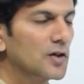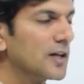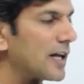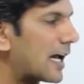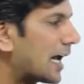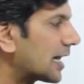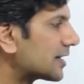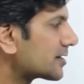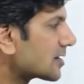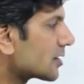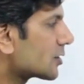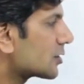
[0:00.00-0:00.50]
the
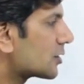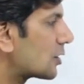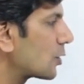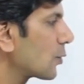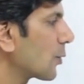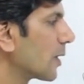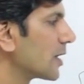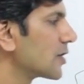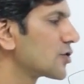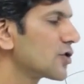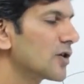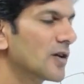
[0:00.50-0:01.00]
answer to the
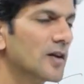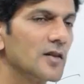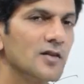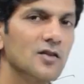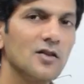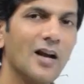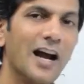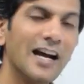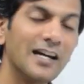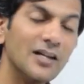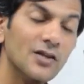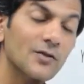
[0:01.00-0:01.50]
question is
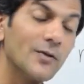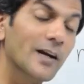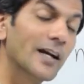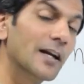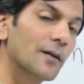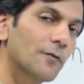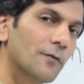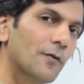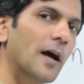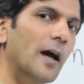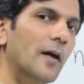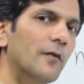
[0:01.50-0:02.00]
not
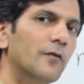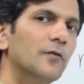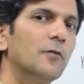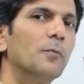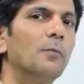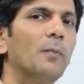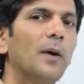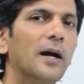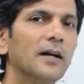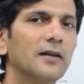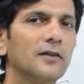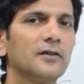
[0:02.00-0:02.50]
25
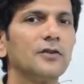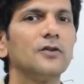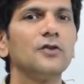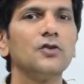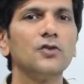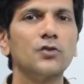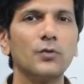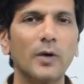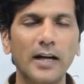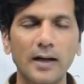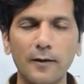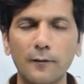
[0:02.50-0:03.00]
but
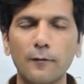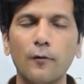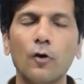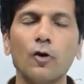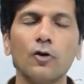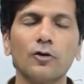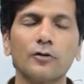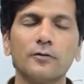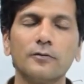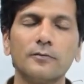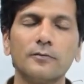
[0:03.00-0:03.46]
24.